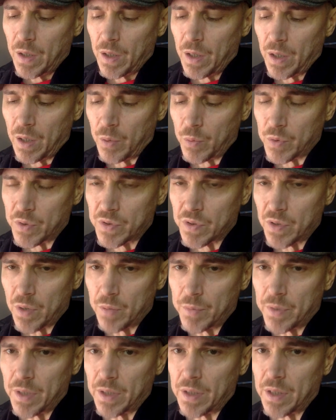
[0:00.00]
it was
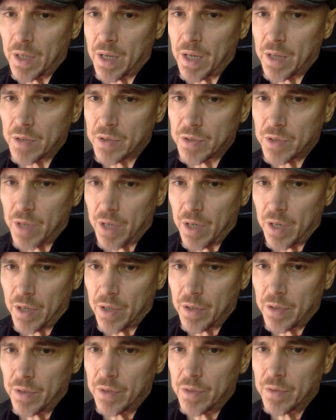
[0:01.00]
something that I
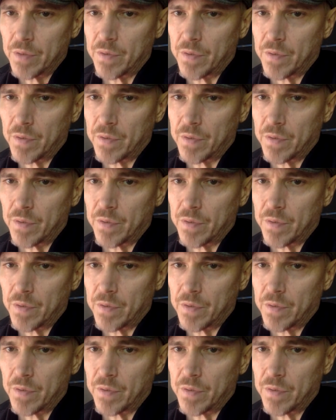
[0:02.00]
shared